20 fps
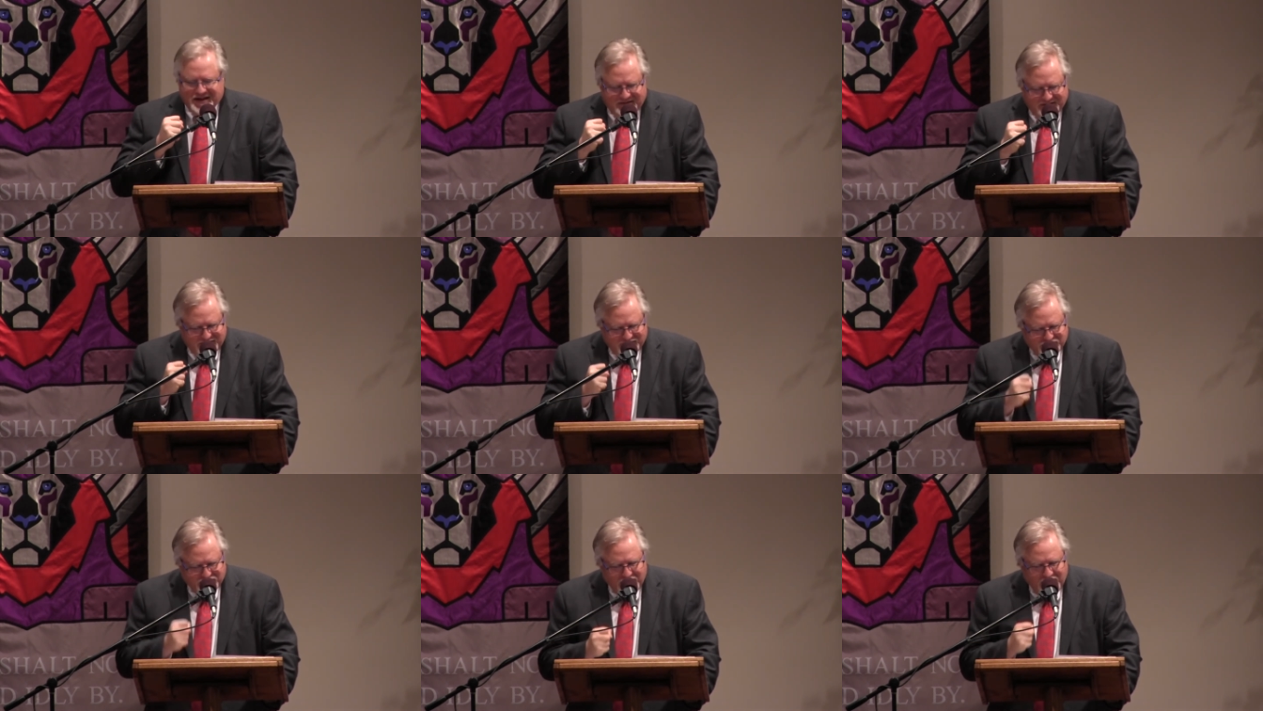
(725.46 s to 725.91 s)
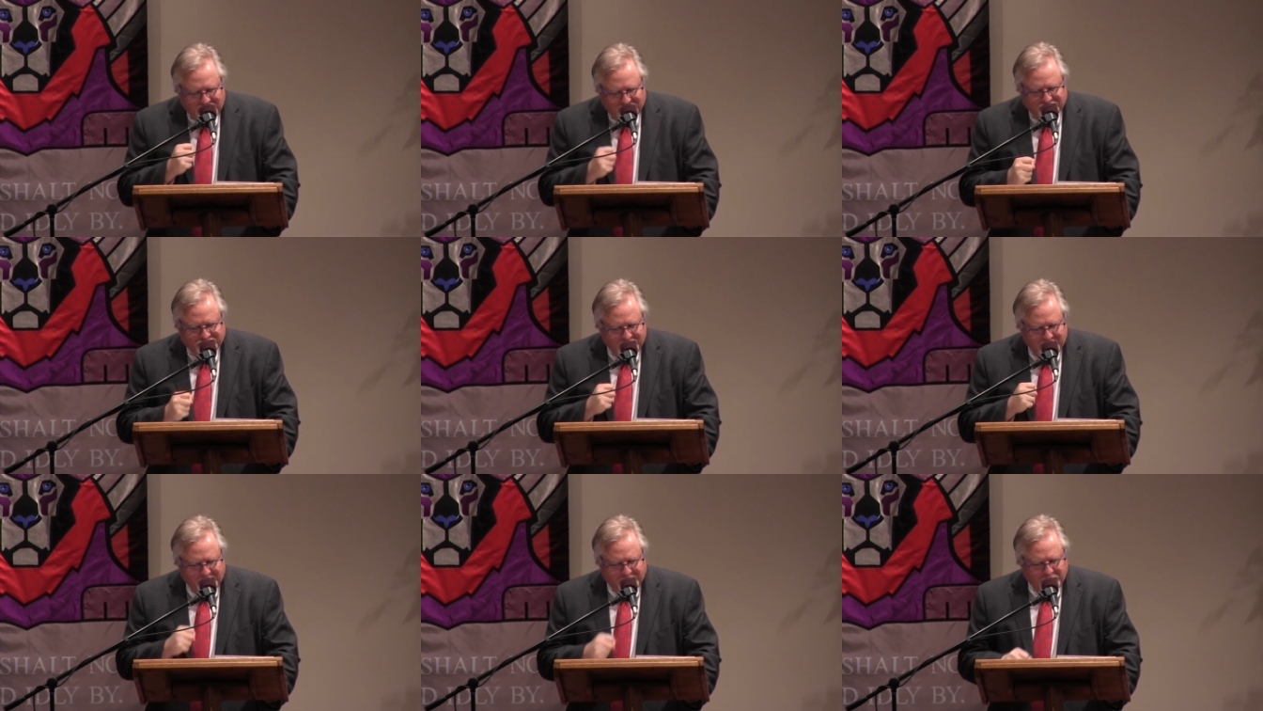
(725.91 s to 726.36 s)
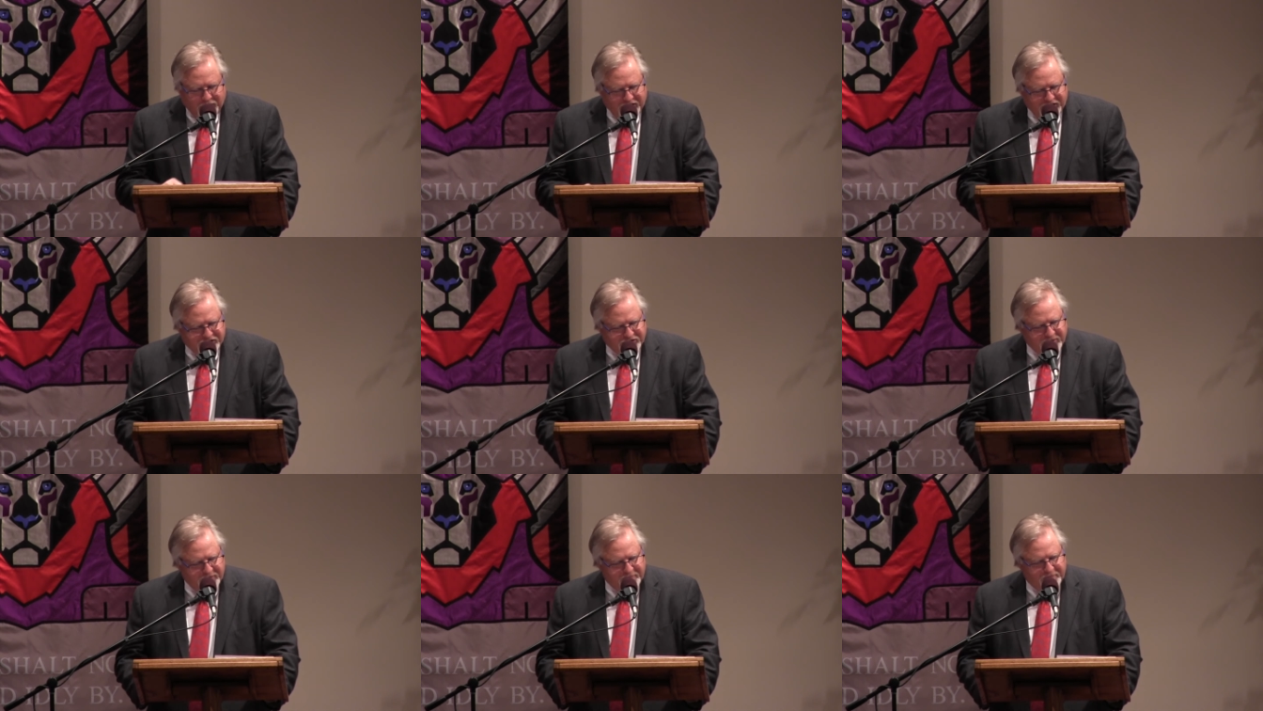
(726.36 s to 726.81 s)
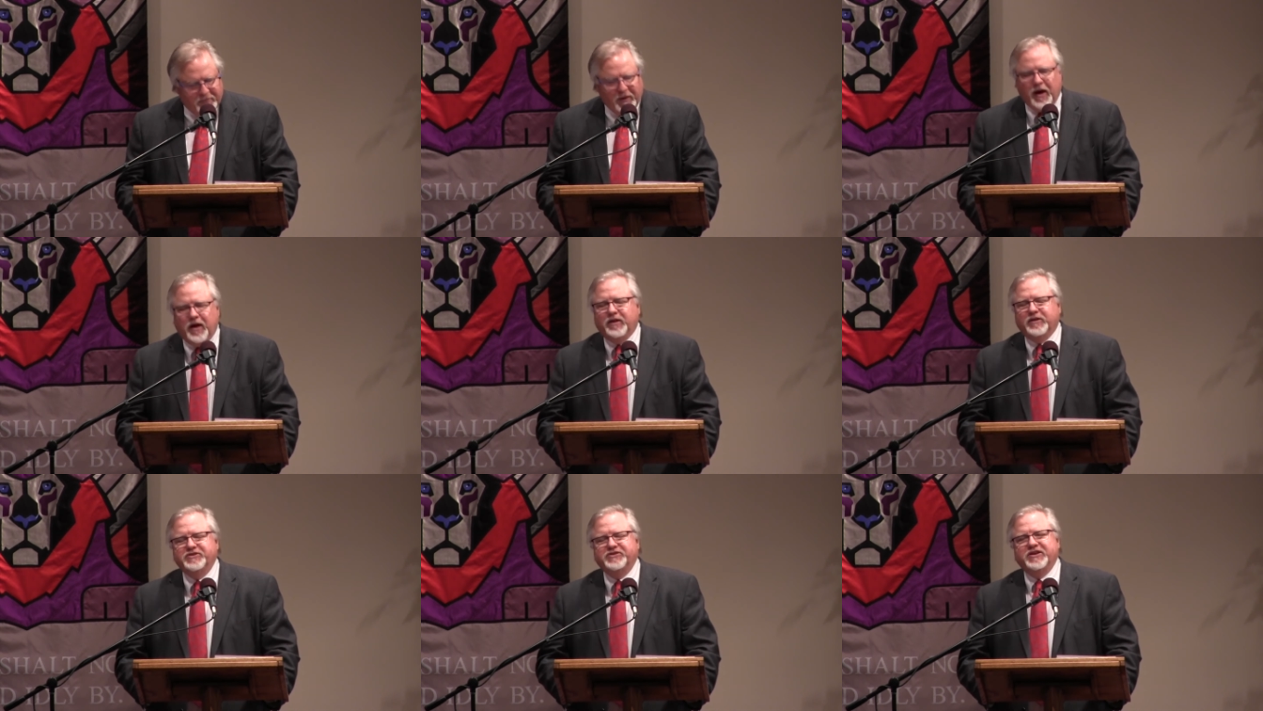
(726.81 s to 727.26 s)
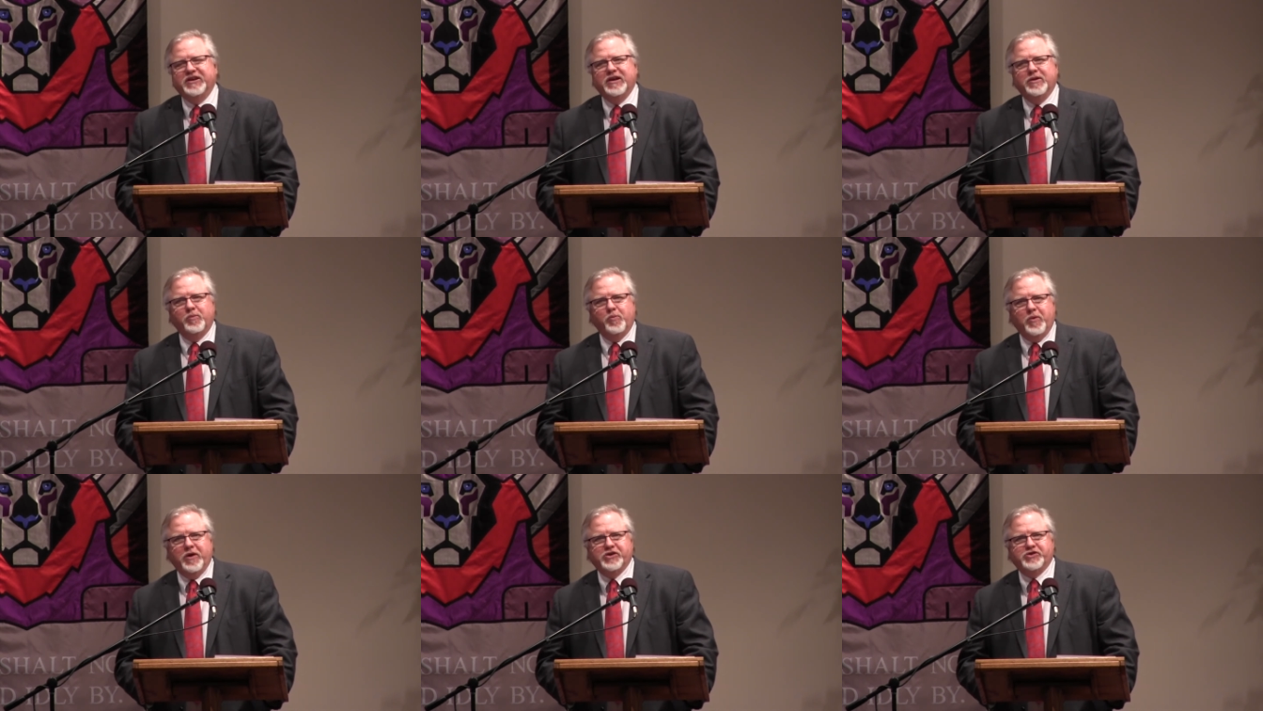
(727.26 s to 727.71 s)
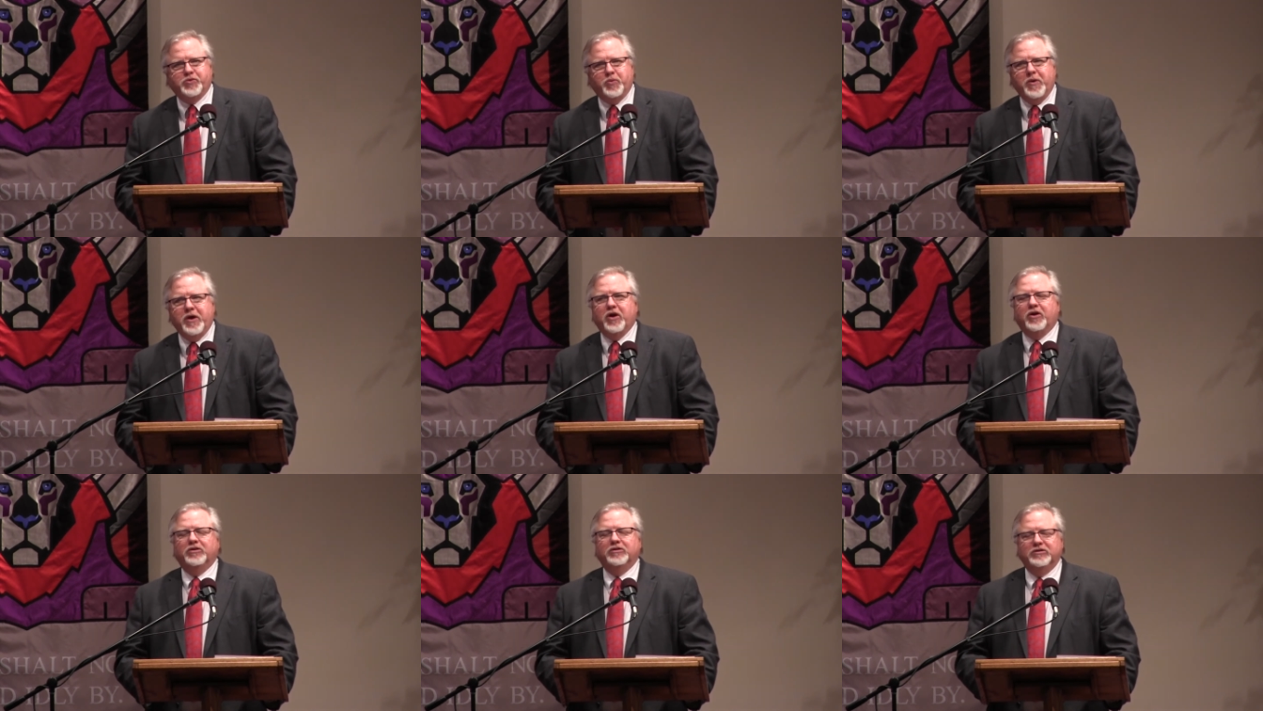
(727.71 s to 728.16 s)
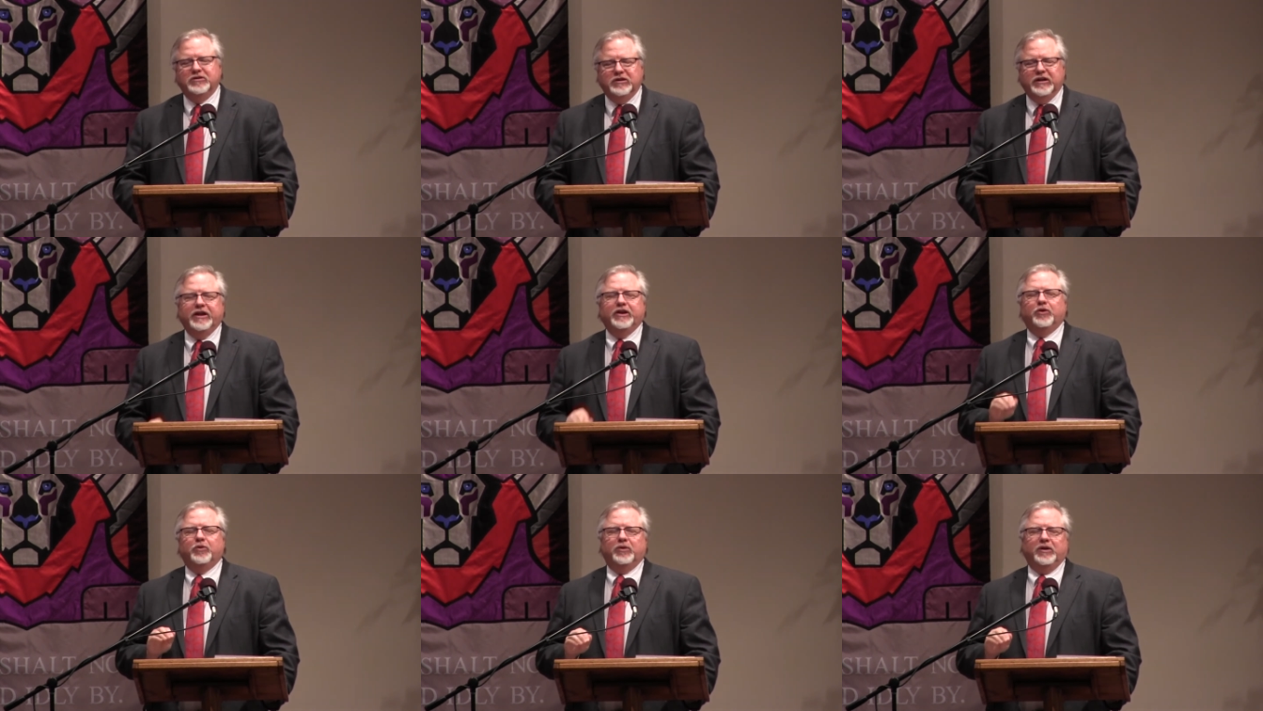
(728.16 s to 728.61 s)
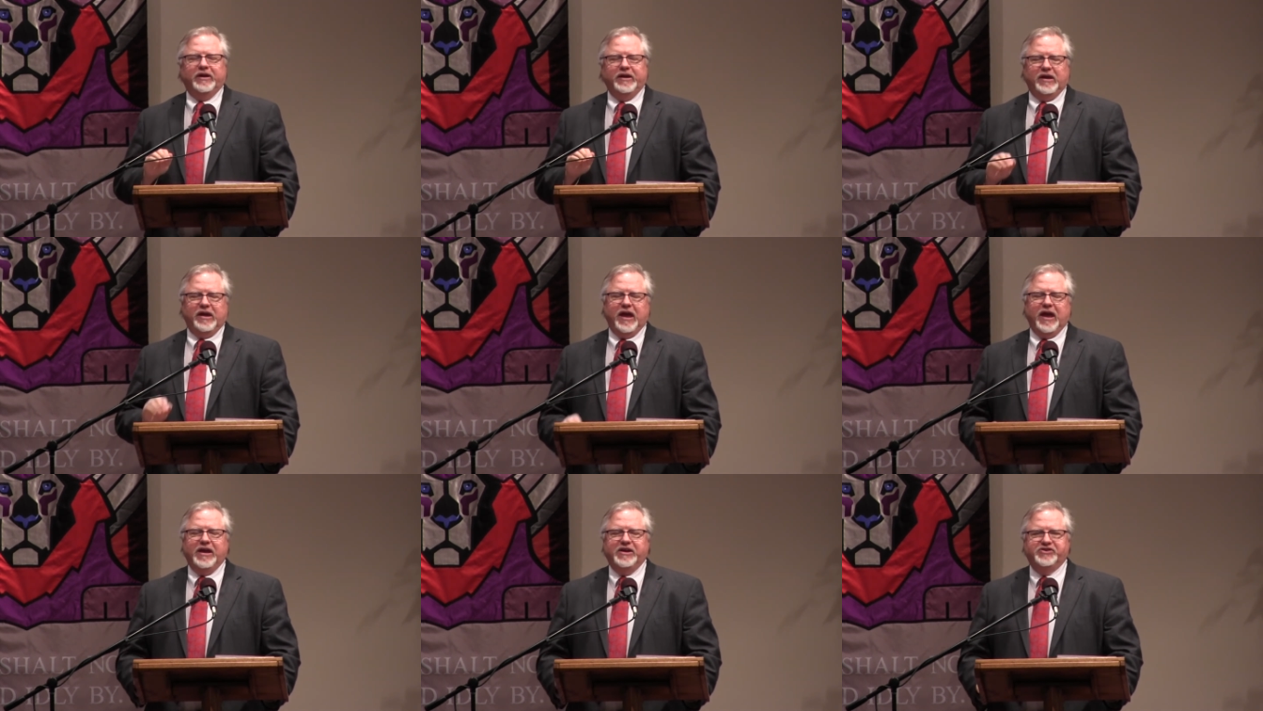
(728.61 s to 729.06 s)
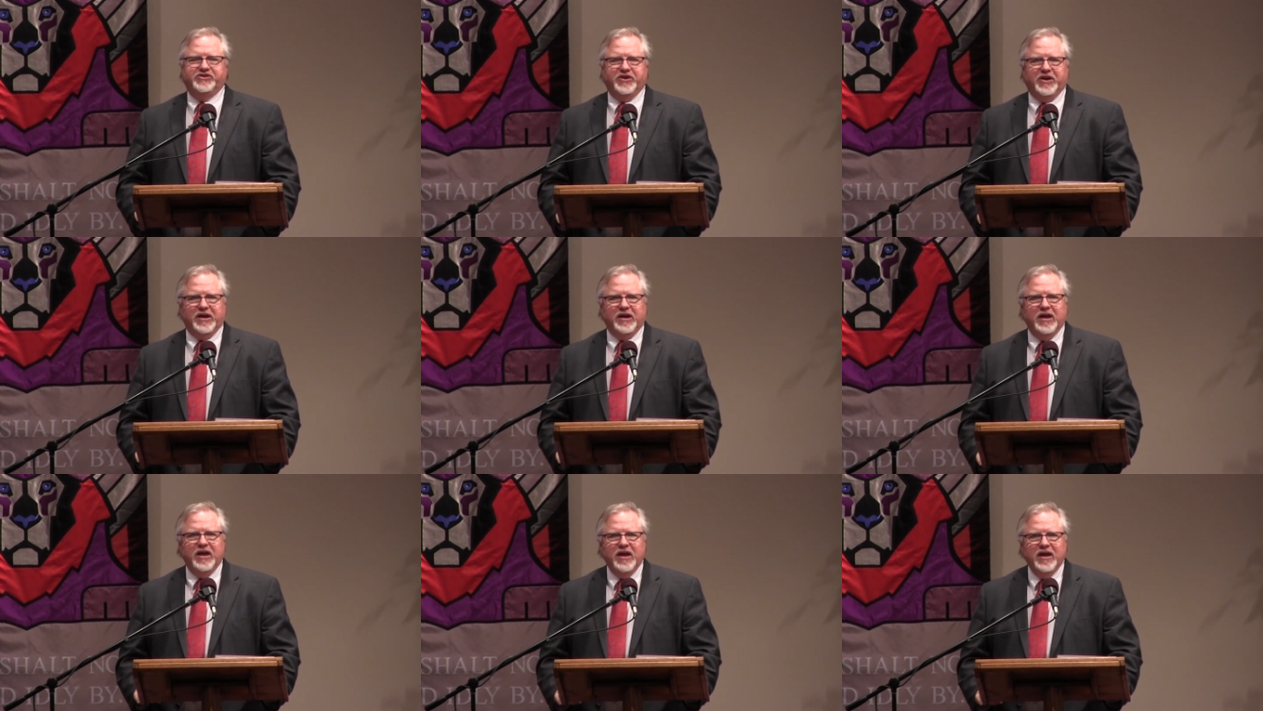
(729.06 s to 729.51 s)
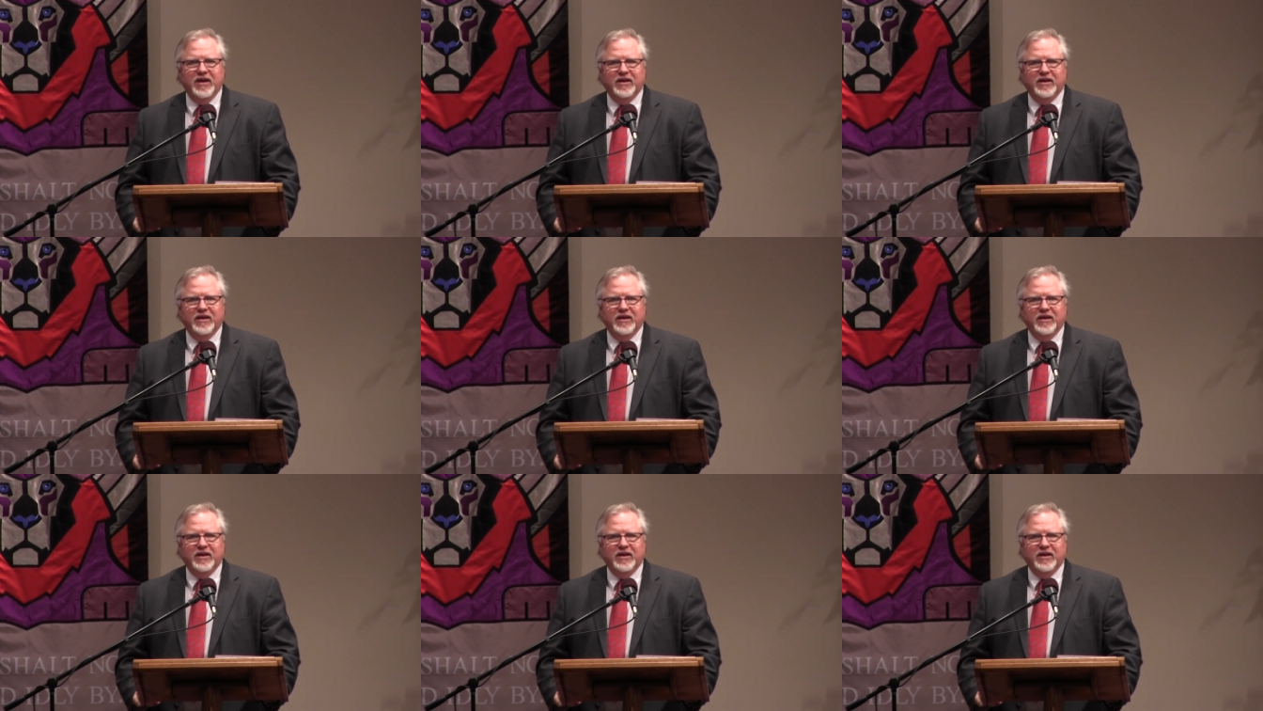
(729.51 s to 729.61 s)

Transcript: the child separation policy, in which we are literally caging